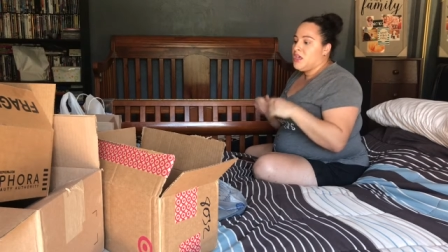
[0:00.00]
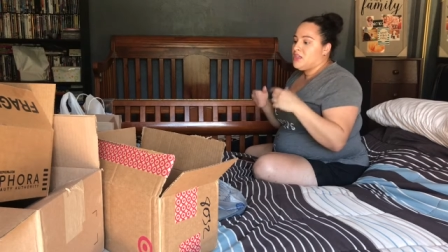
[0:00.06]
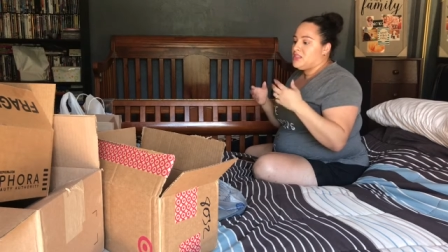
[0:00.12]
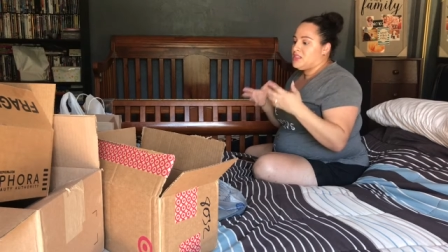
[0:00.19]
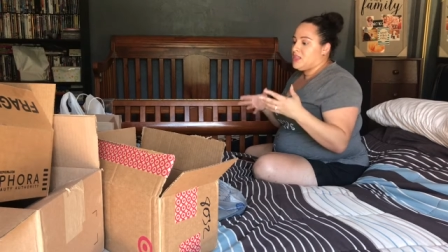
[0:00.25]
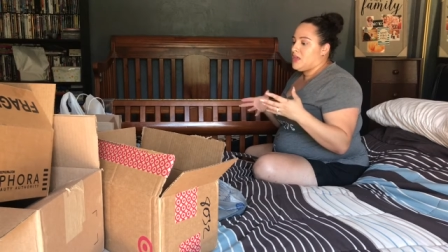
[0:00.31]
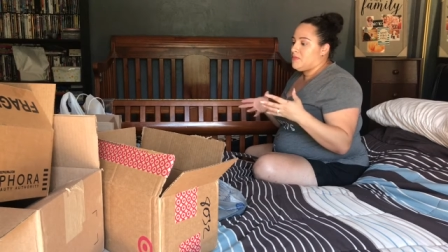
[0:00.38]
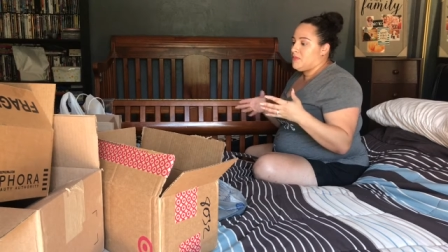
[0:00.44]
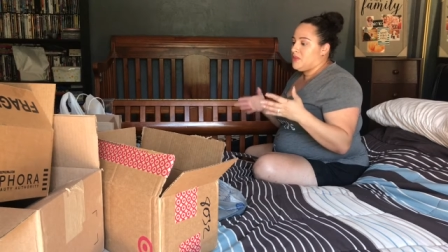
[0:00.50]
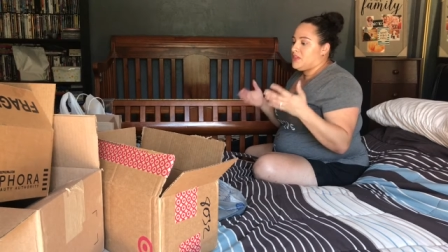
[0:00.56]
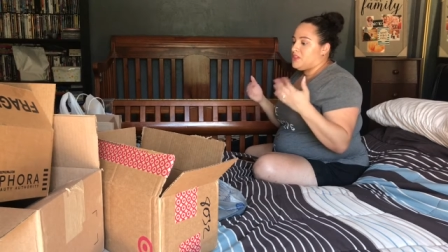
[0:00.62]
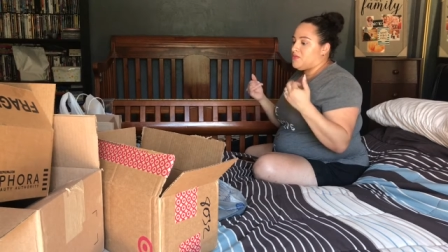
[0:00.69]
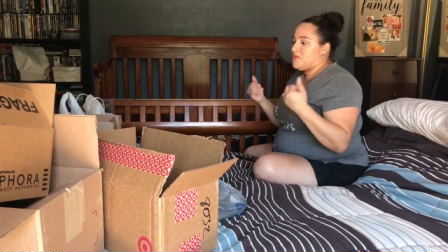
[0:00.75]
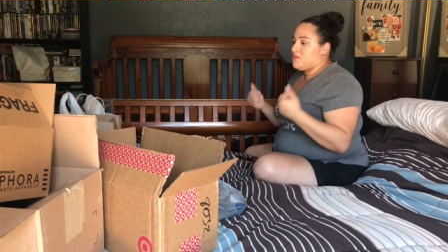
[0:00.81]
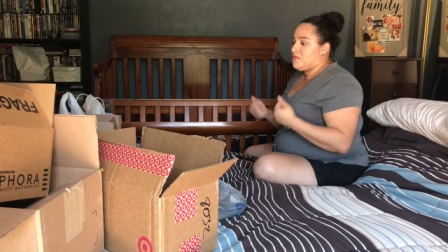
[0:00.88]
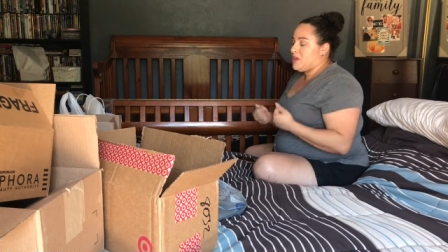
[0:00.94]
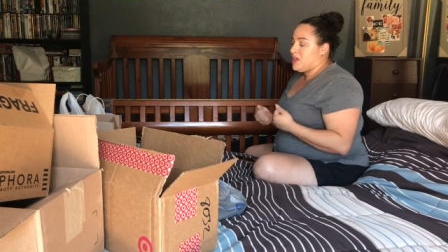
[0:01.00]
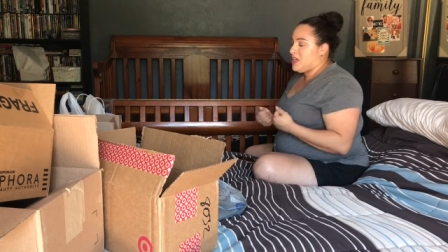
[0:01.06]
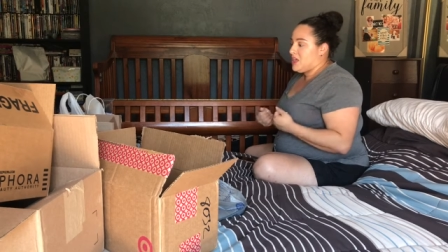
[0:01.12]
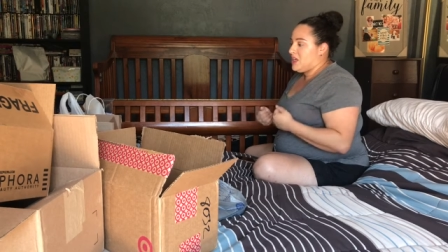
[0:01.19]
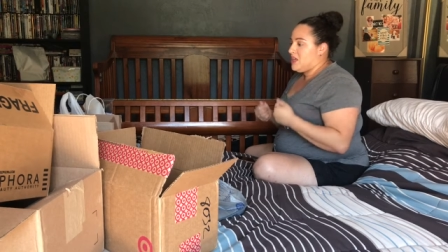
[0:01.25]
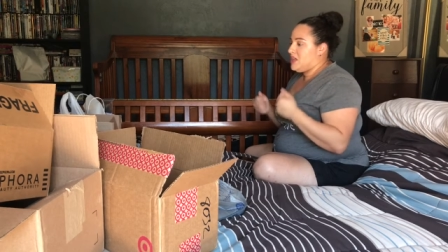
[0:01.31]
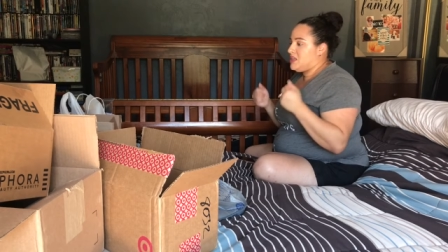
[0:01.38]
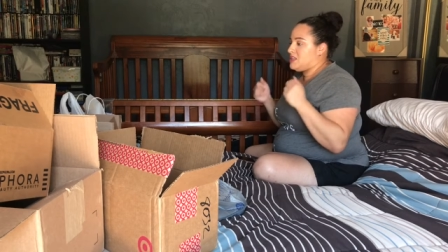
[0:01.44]
some is for
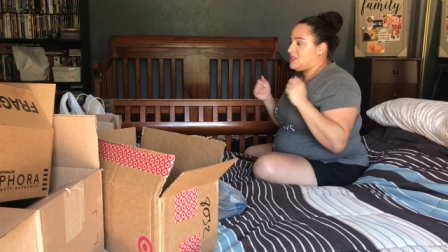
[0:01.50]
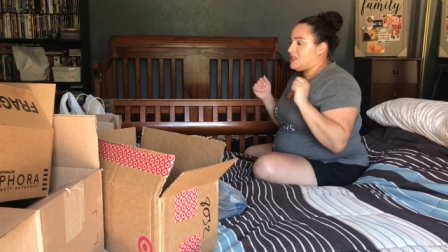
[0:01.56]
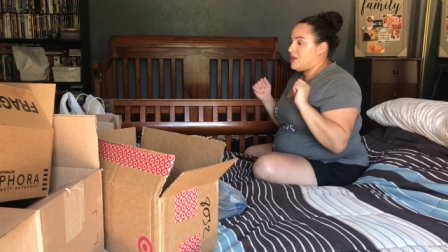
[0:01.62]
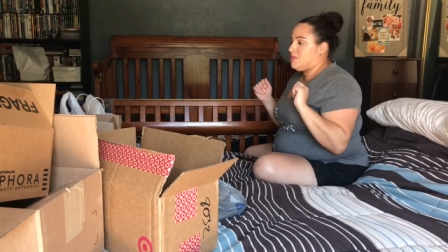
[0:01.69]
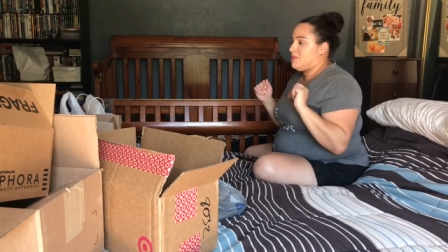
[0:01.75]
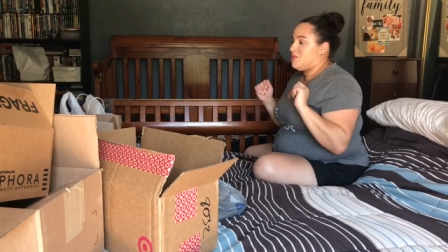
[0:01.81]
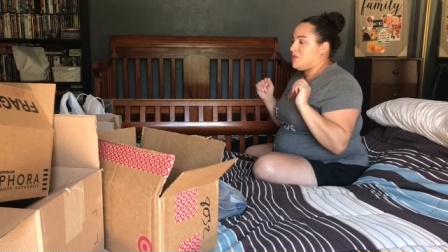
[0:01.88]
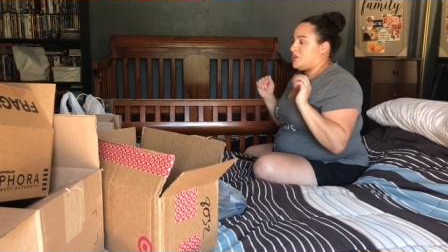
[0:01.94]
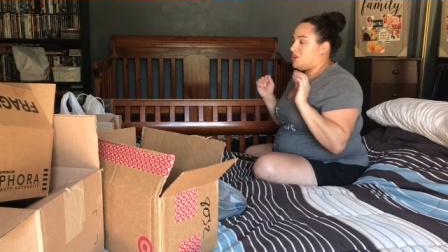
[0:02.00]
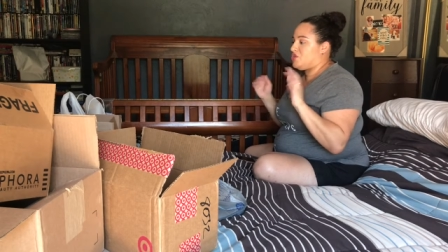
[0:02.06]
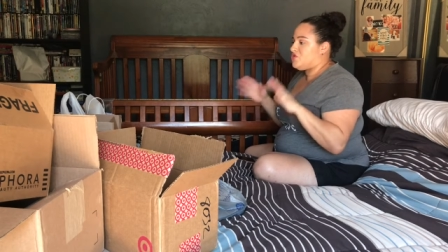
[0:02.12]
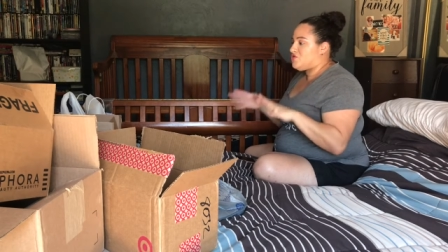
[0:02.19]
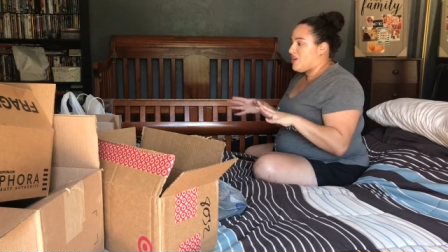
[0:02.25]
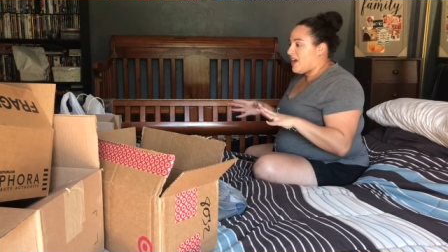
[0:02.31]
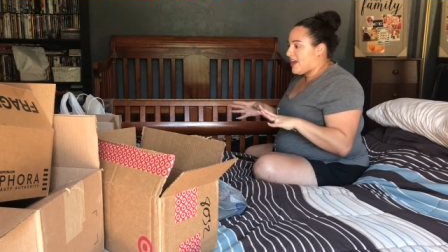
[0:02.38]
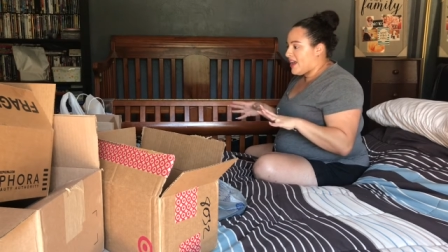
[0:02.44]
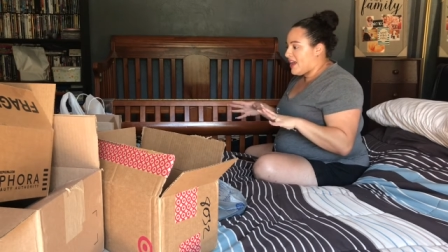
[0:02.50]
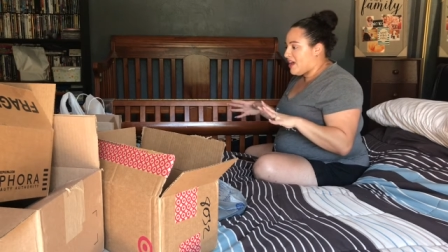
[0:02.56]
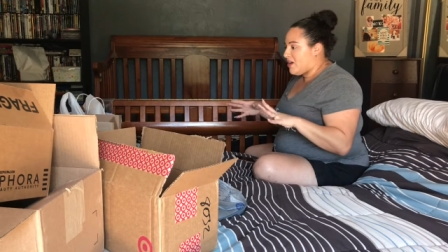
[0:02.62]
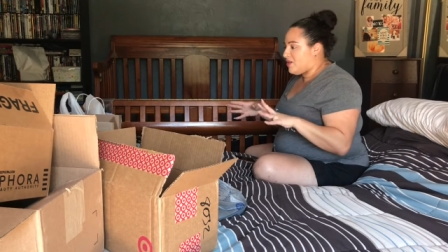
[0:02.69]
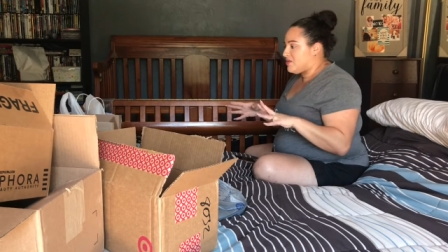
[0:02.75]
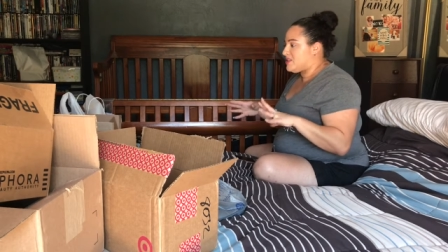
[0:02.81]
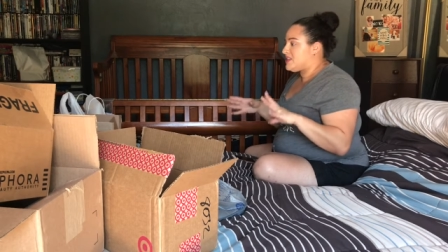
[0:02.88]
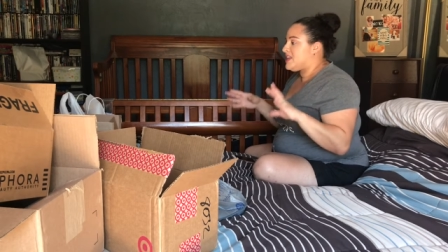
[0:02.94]
me some I'm gonna try
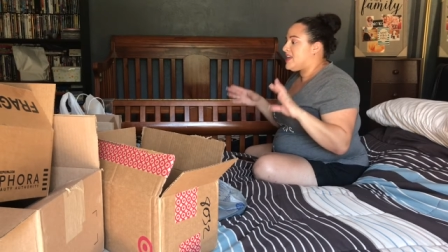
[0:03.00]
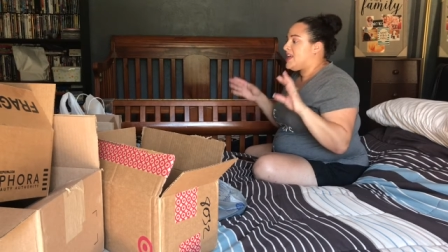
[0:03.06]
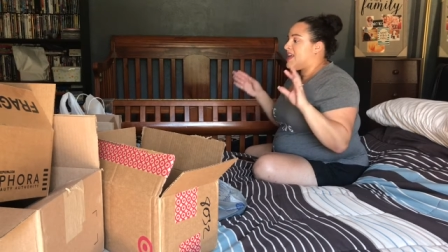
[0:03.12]
out